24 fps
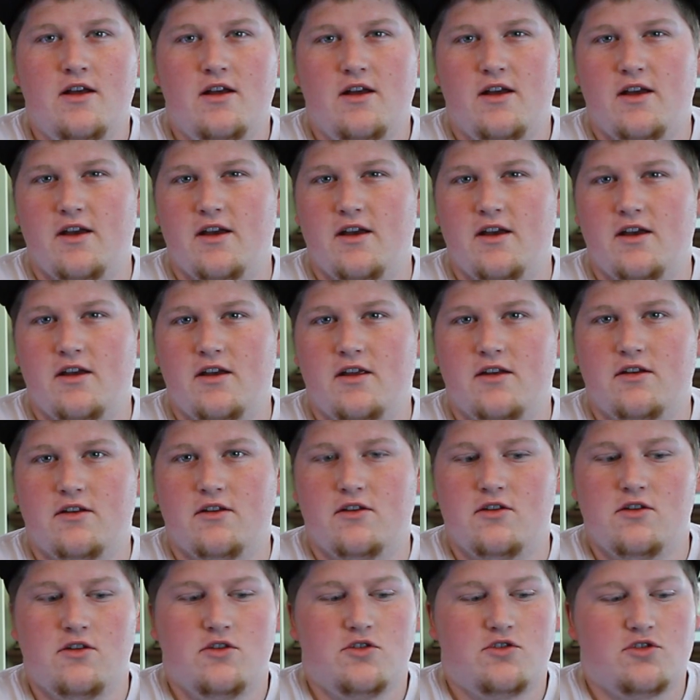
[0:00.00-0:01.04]
And
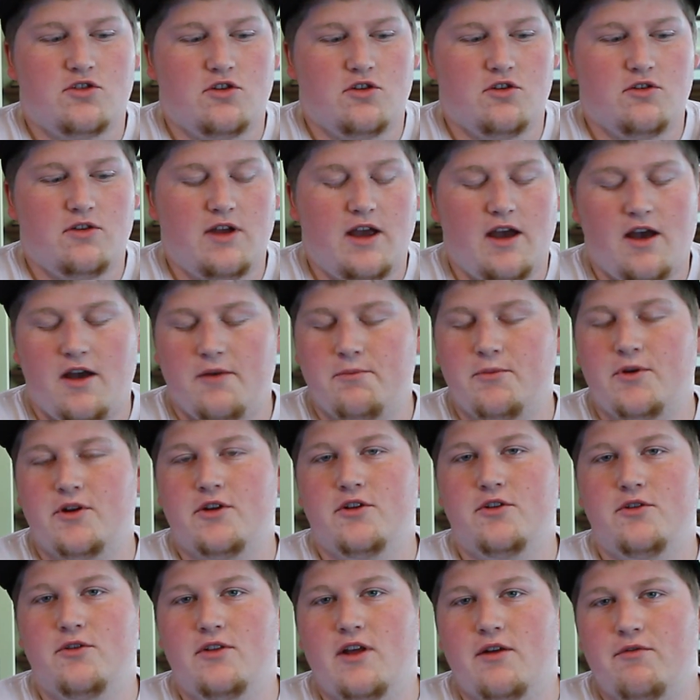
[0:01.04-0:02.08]
so yeah, I'm going to
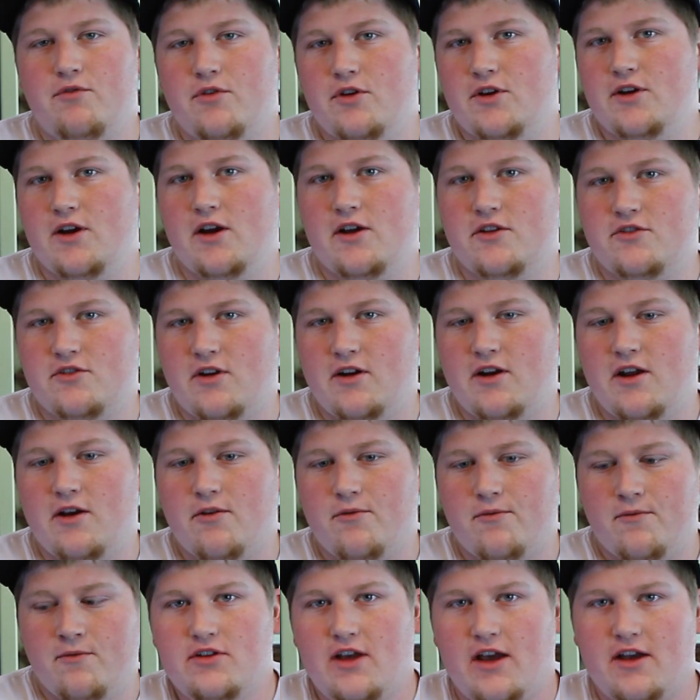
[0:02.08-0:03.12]
do that for you guys right now.
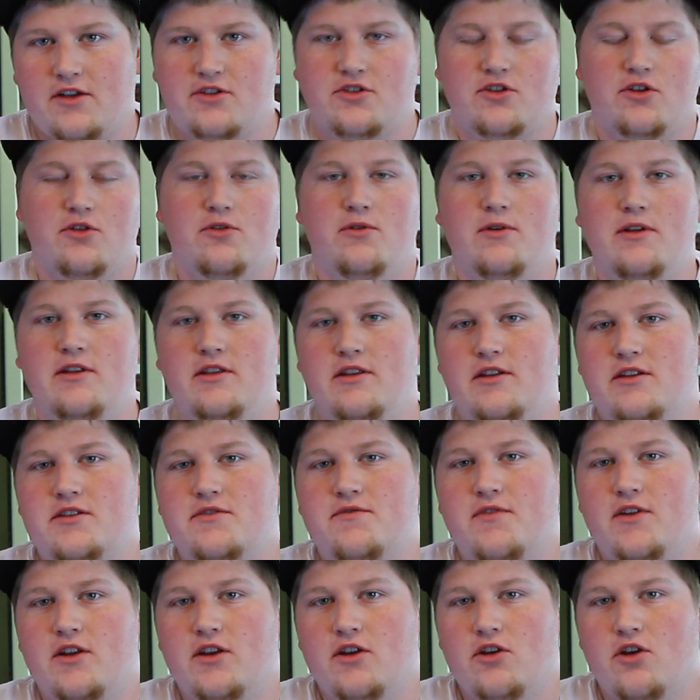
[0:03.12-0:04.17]
Yeah, so in this
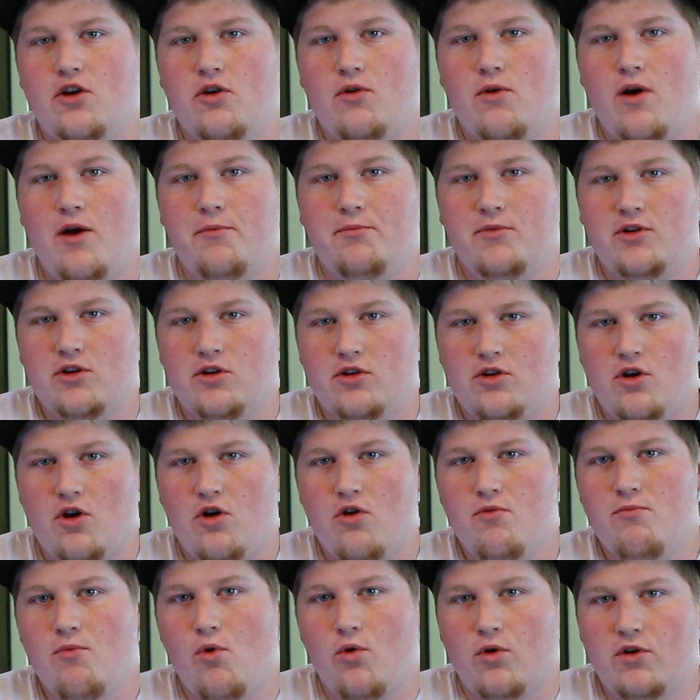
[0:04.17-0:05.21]
video I'm going to
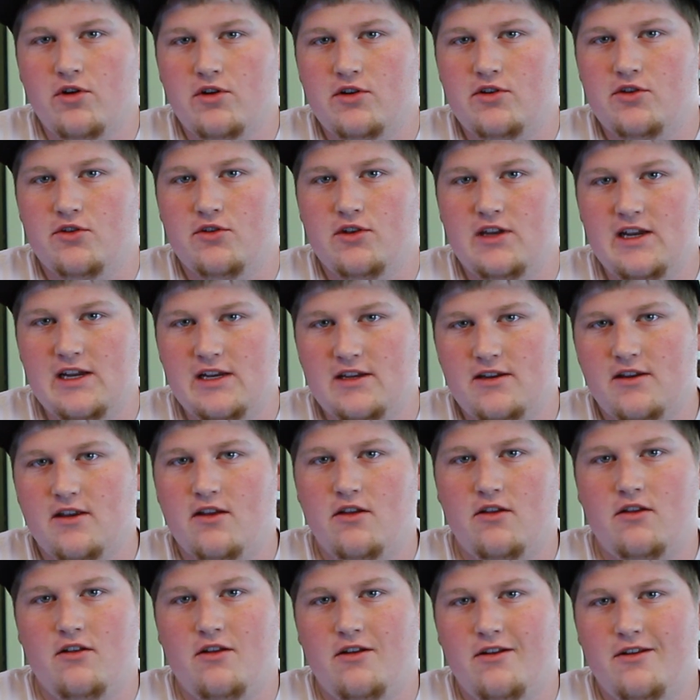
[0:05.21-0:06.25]
go more into
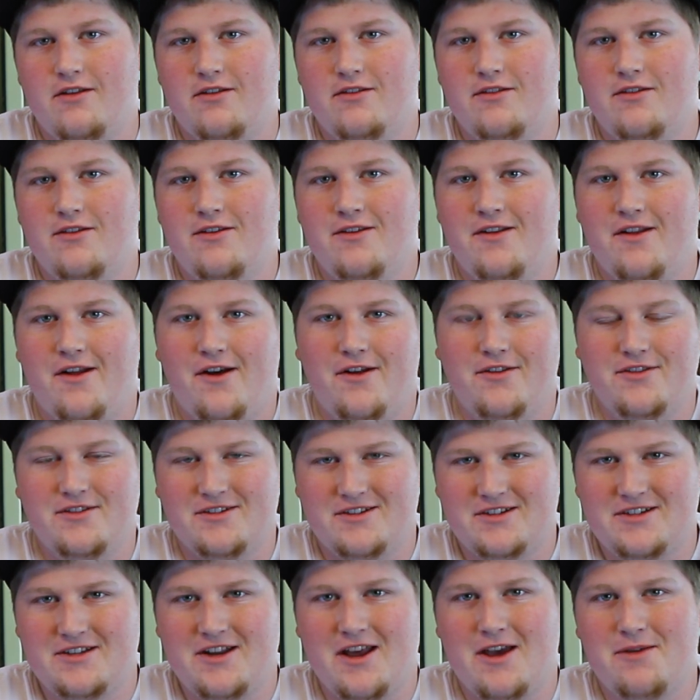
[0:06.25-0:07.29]
detail on all the
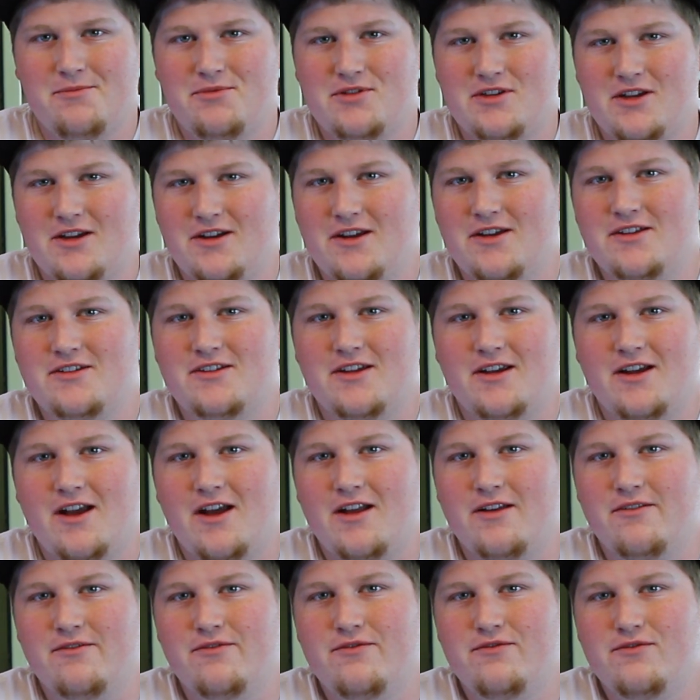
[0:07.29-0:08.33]
steps. I guess I
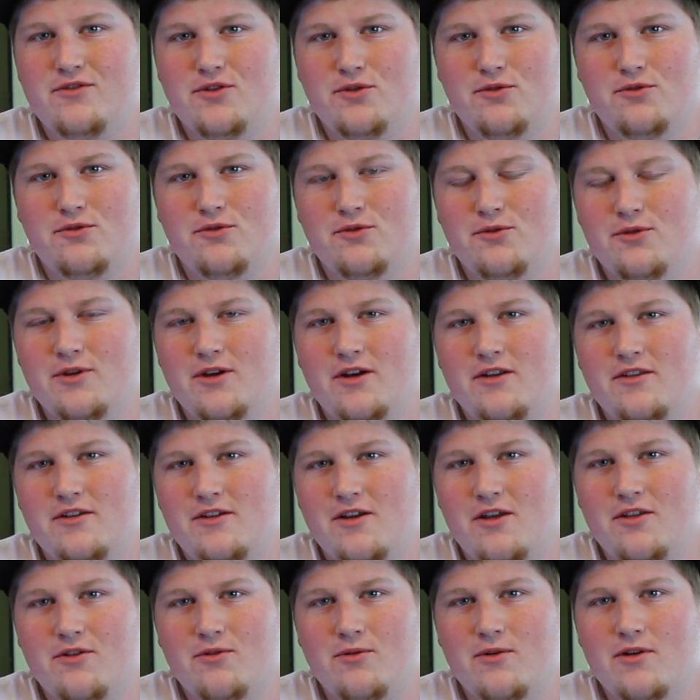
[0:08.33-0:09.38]
kind of flew through it on the
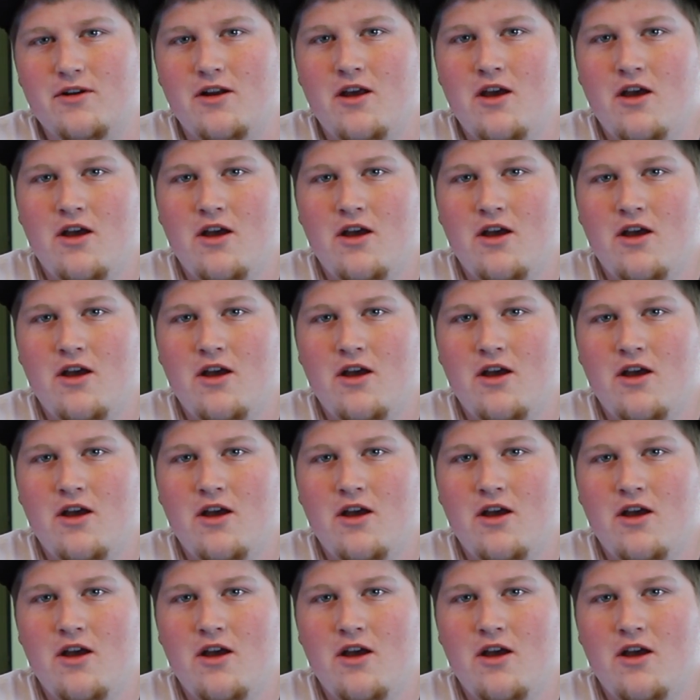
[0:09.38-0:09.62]
other one.